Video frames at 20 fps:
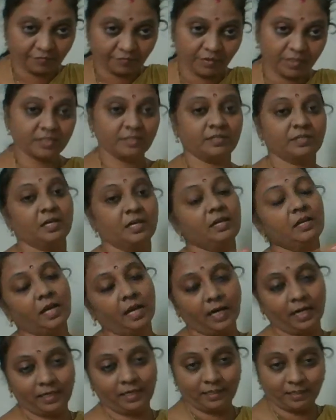First
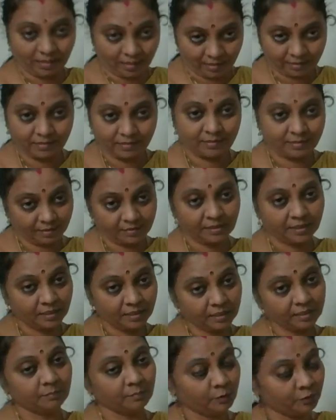and last,
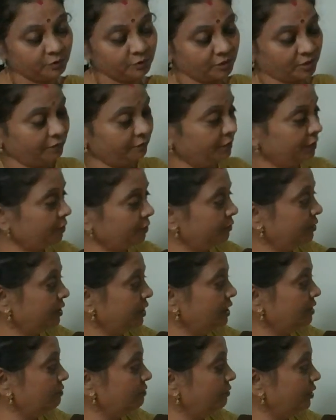isn't it? Mostly we use
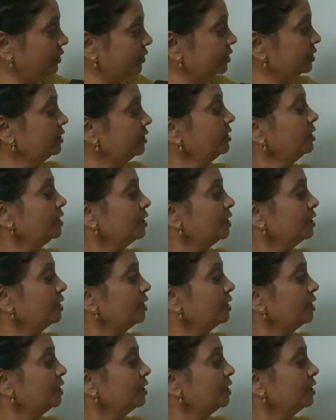these words.